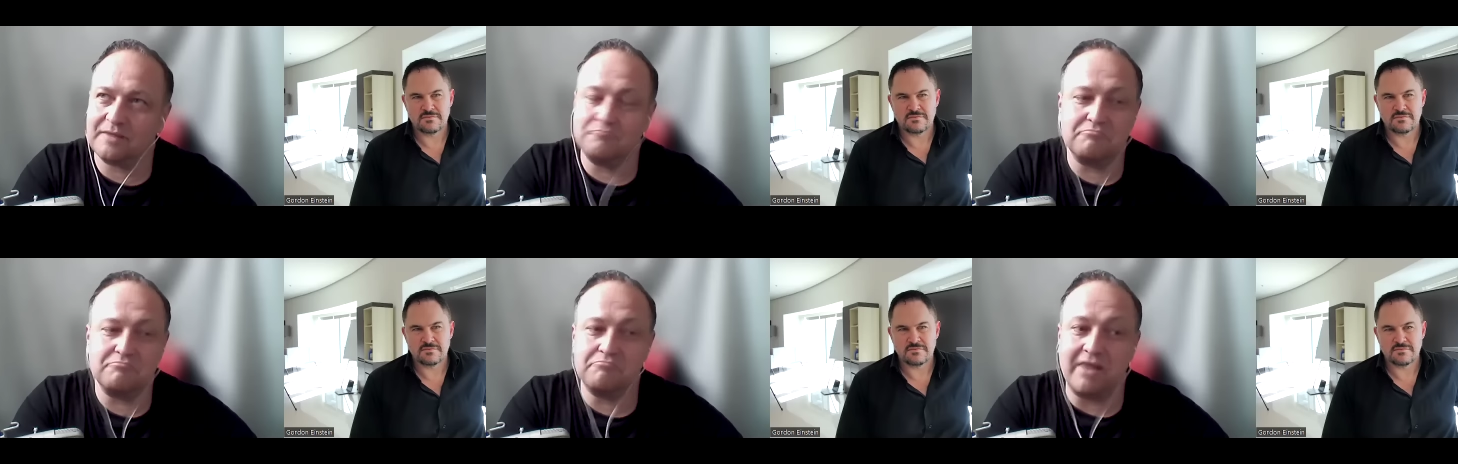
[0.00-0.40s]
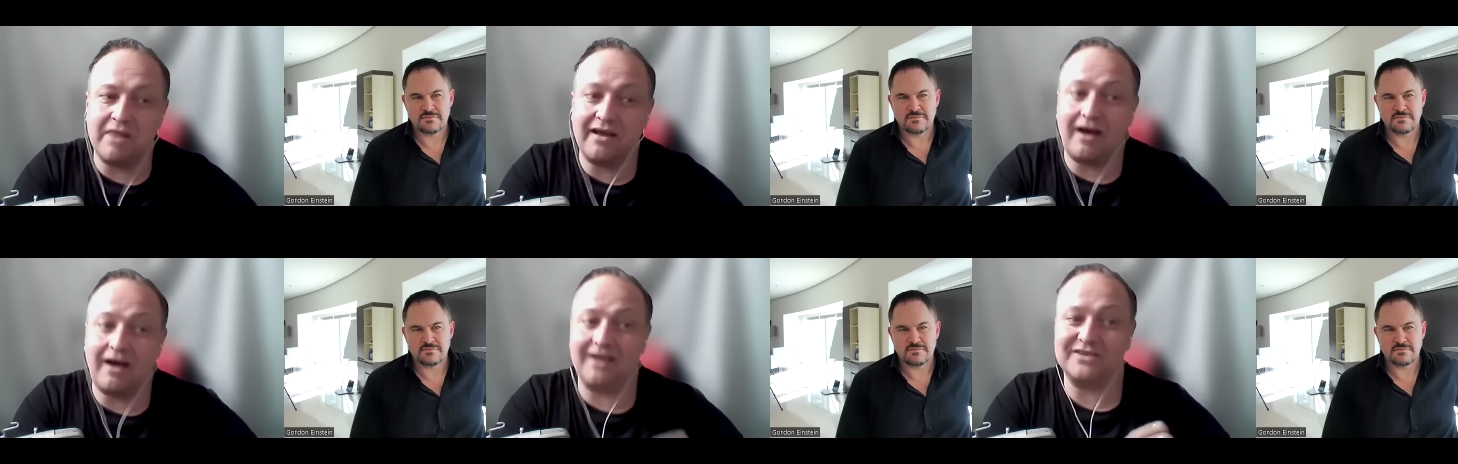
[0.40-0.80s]

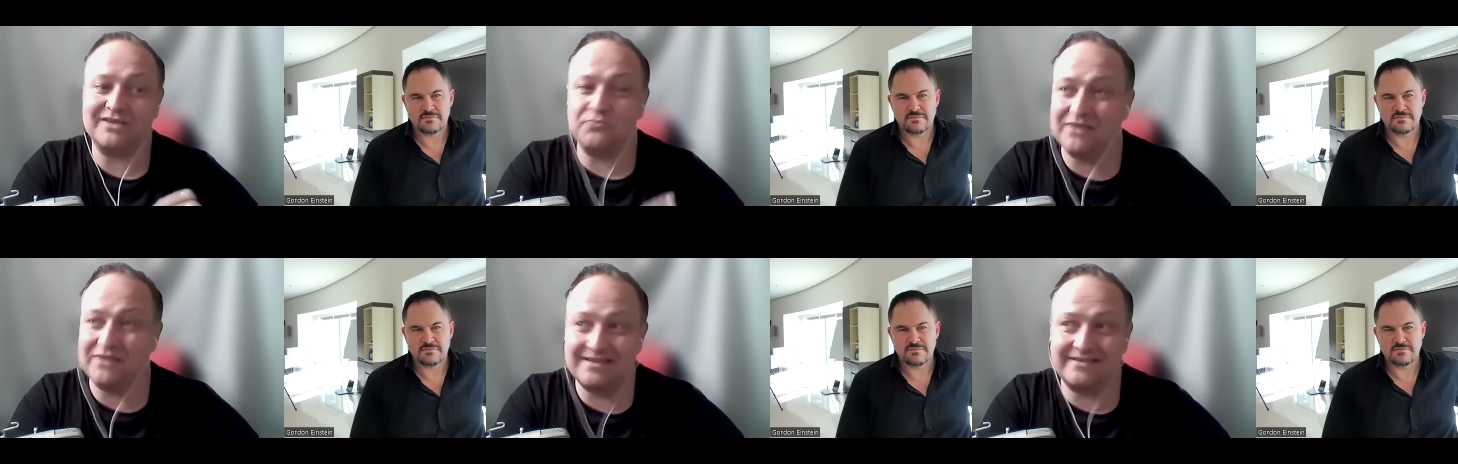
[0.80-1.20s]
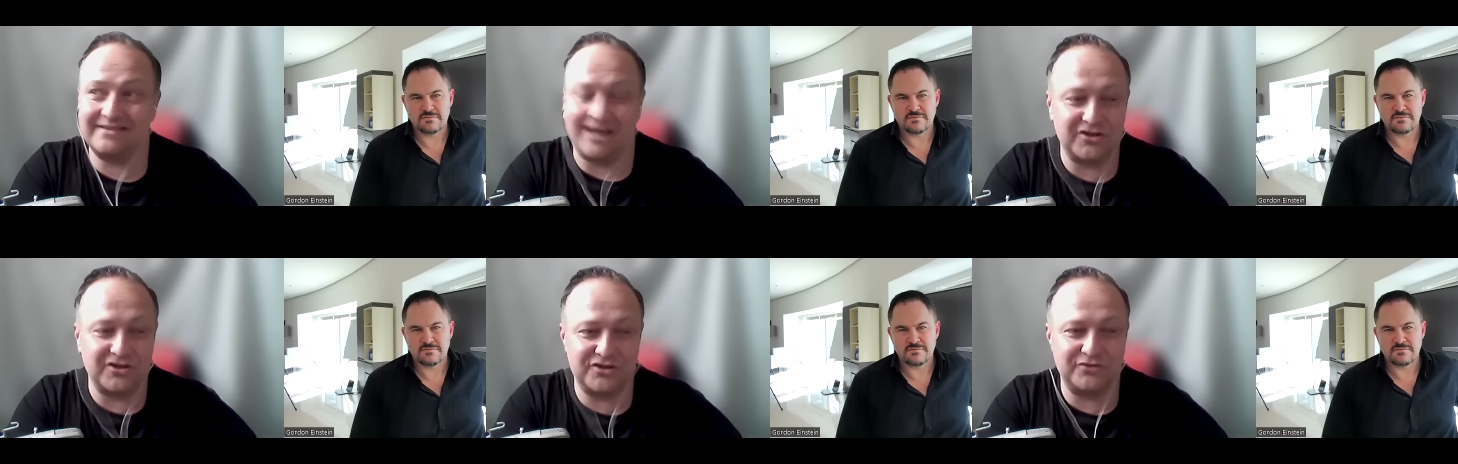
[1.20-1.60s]
Speaker 1: my heart was
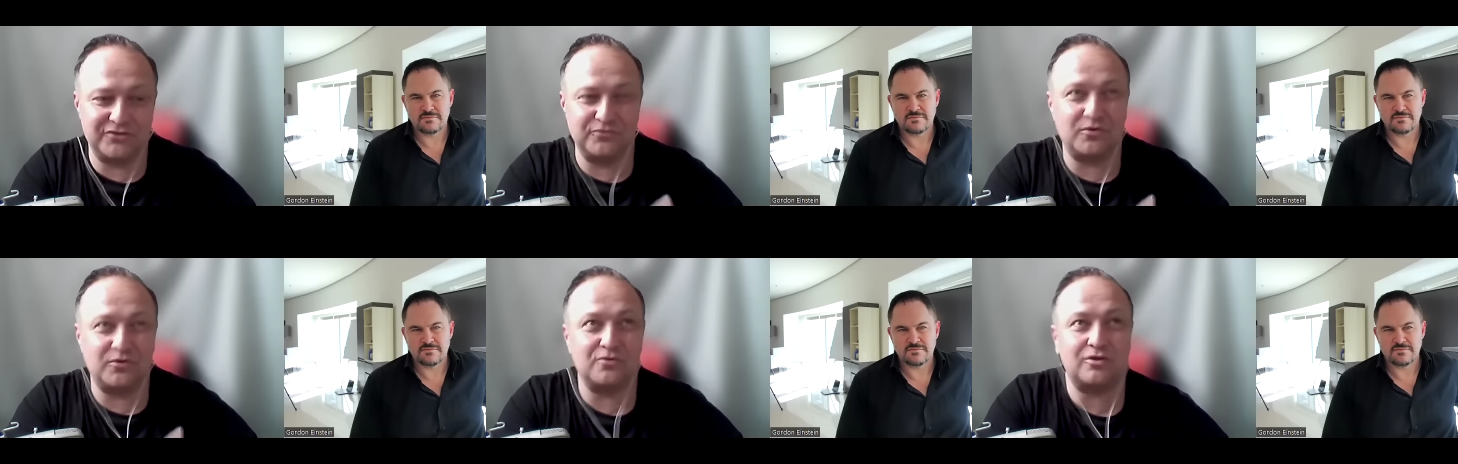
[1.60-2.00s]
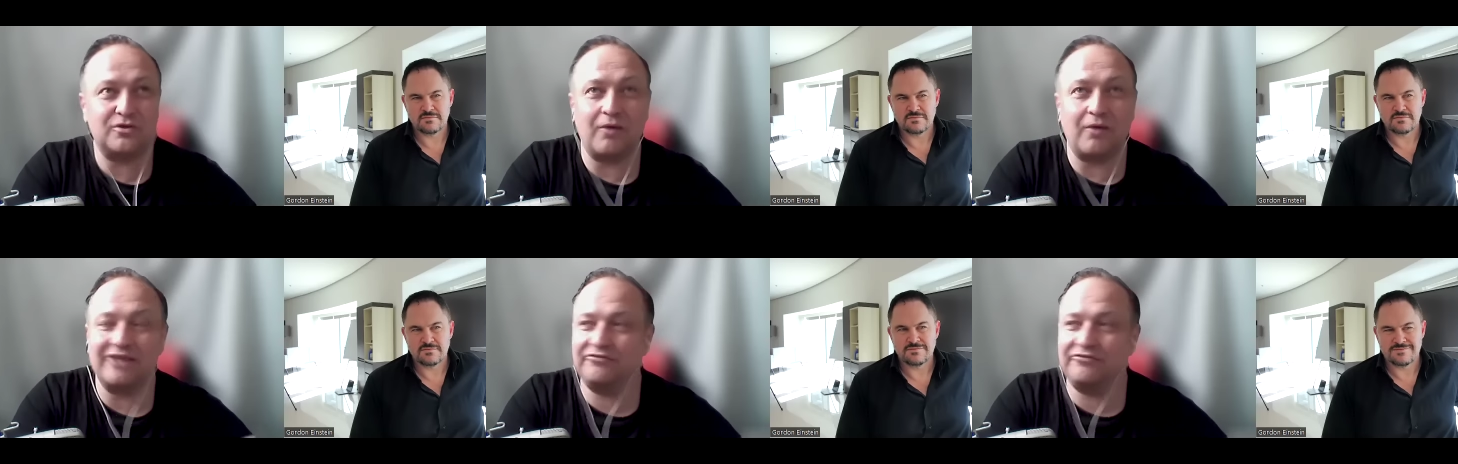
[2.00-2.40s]
touched. You know,
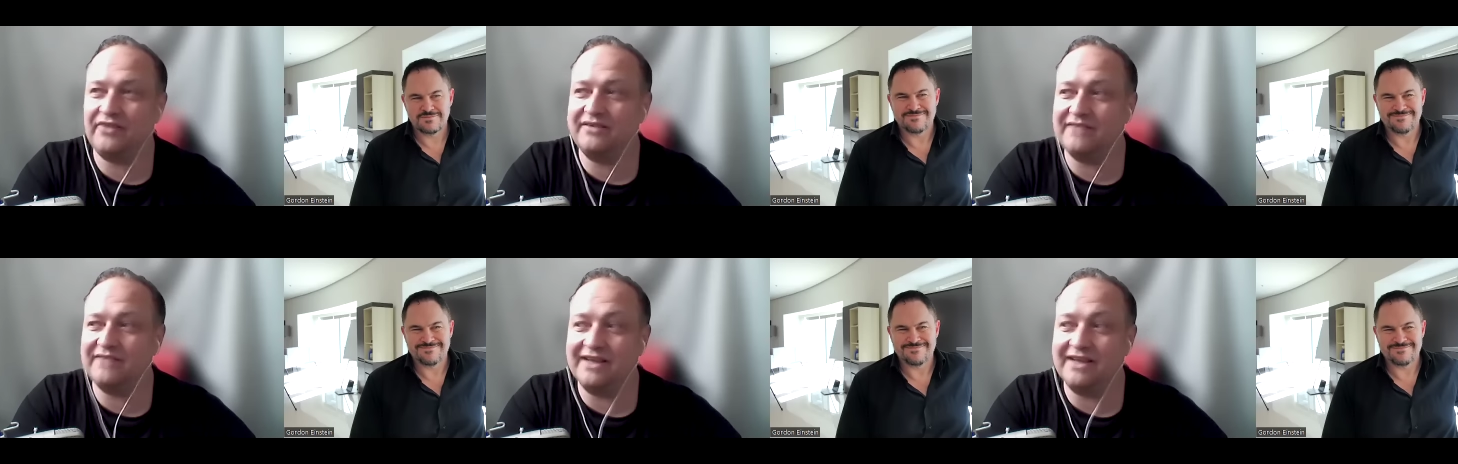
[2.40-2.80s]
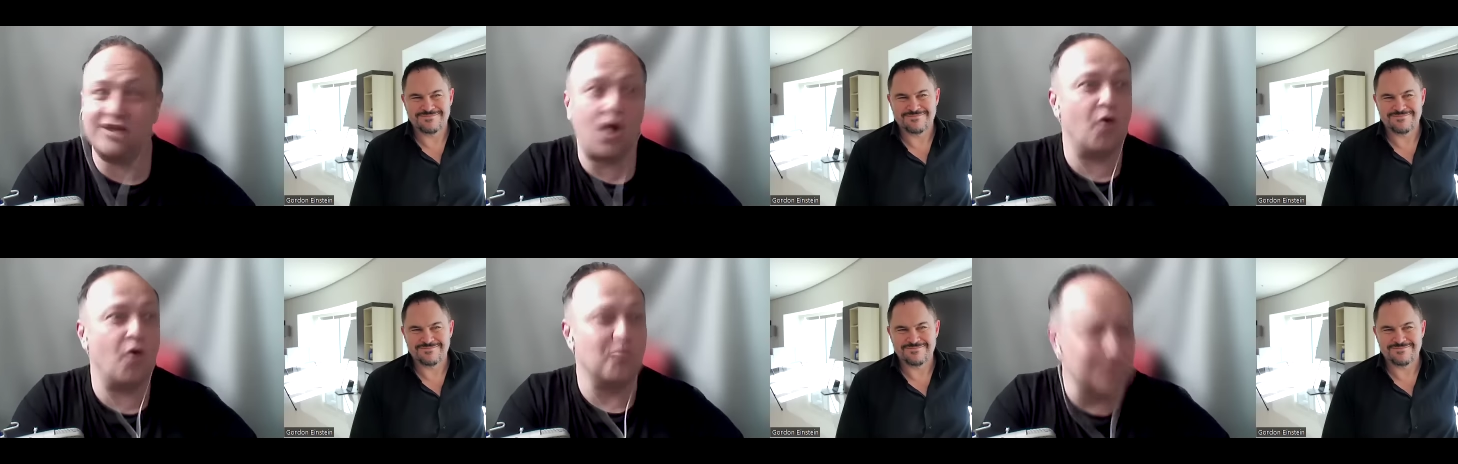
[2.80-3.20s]
so I felt at
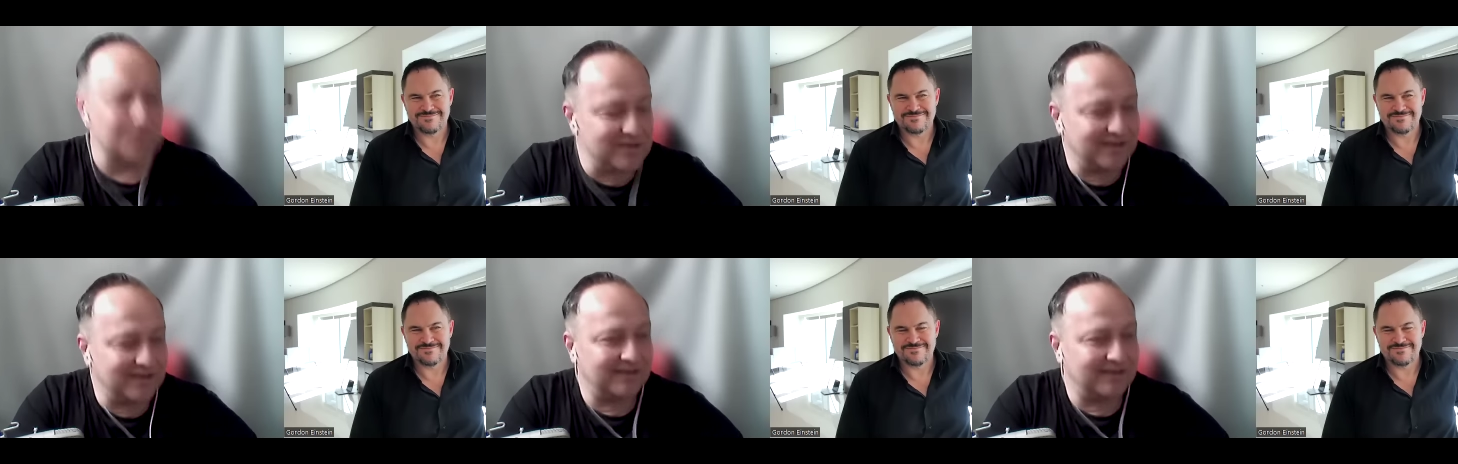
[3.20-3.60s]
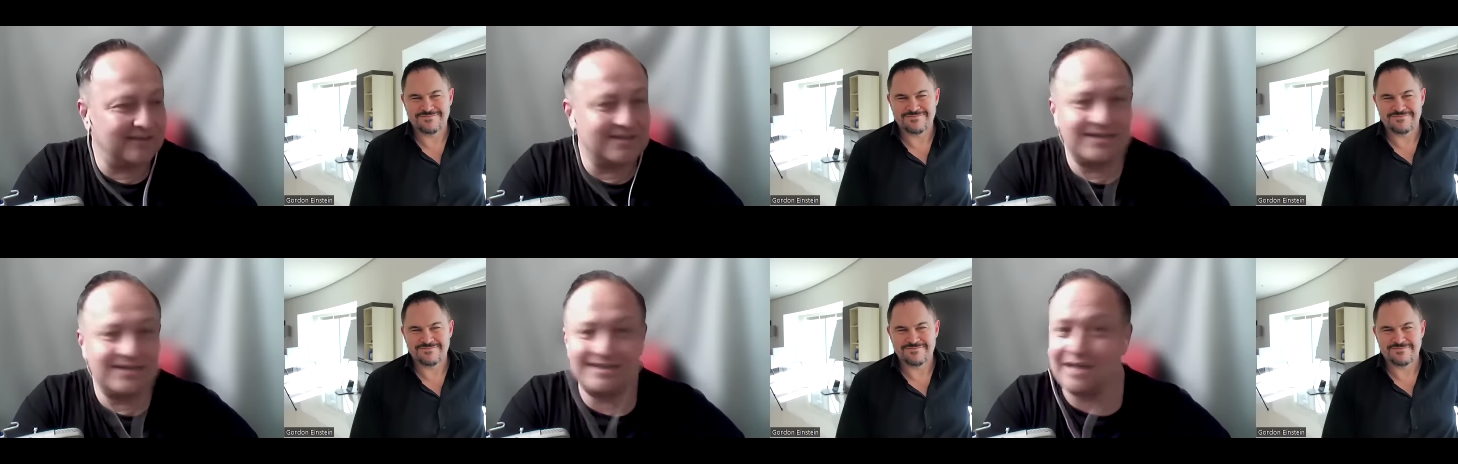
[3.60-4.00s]
home
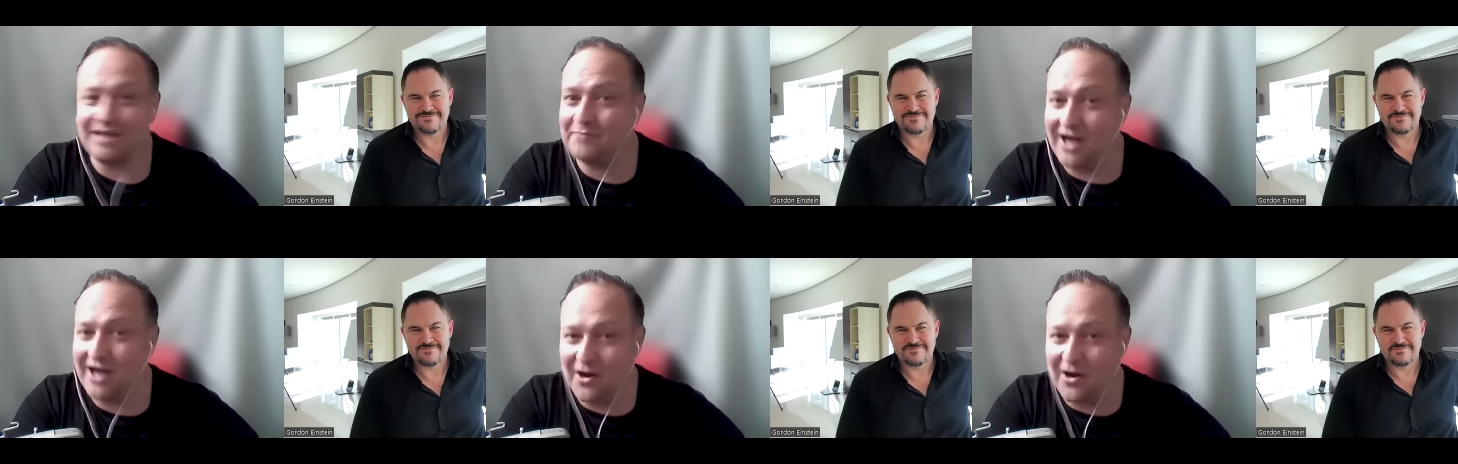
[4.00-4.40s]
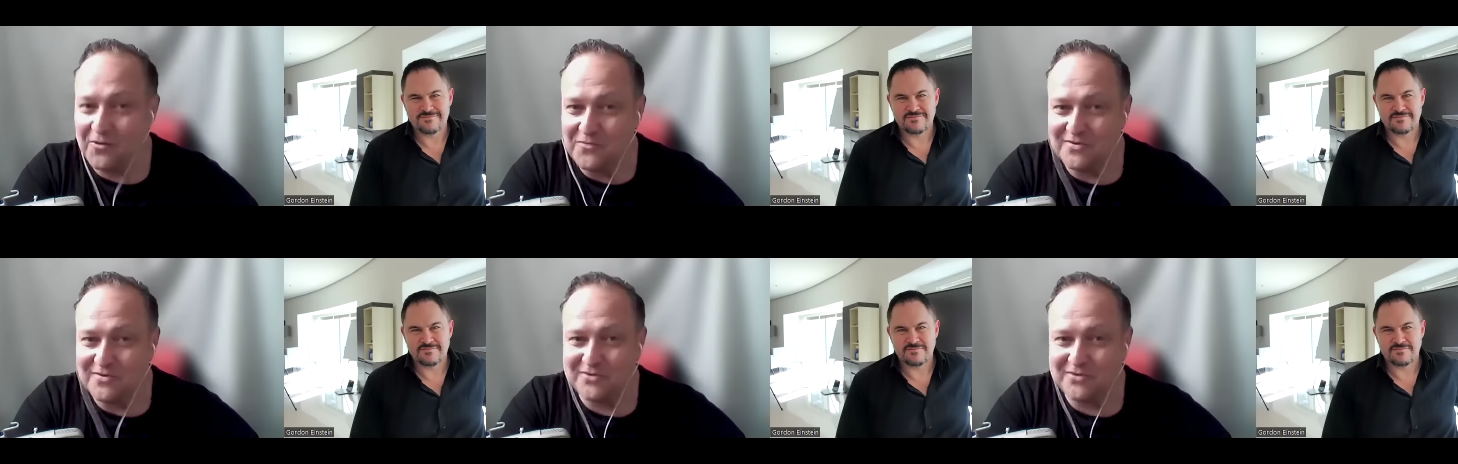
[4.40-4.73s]
somehow.